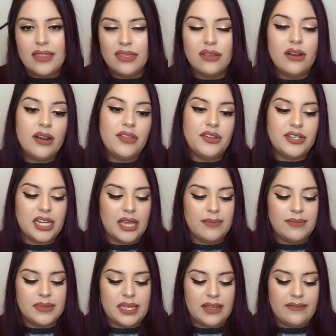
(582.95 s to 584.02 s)
There are other
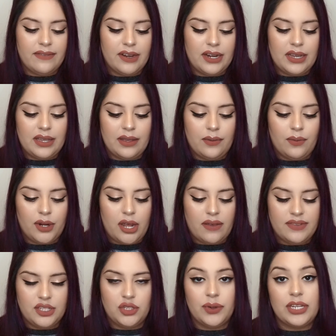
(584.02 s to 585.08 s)
times, like very one-off
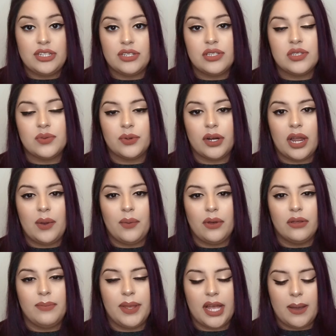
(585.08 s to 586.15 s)
situations, where I
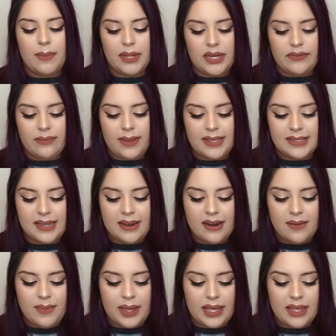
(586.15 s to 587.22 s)
will pick up a different
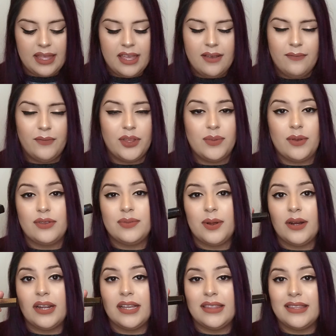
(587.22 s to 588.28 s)
mascara, but for the most
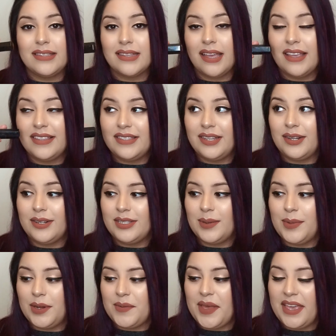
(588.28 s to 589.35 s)
part, this guy has seriously
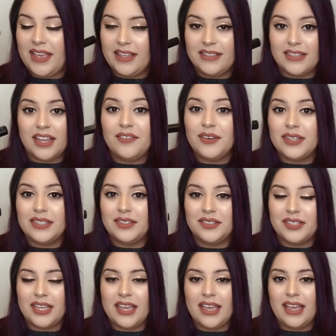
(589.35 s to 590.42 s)
been in my hands every single
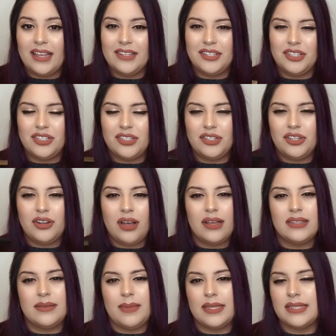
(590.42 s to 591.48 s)
day. It's just such an
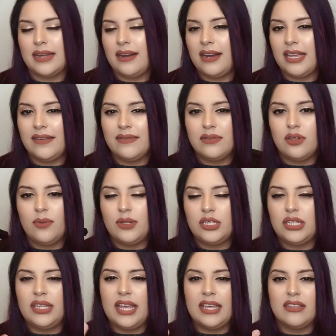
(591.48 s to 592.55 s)
awesome mascara. It gives so much
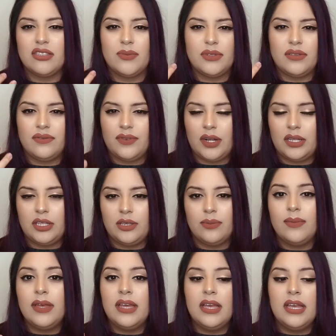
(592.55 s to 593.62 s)
length, so much volume,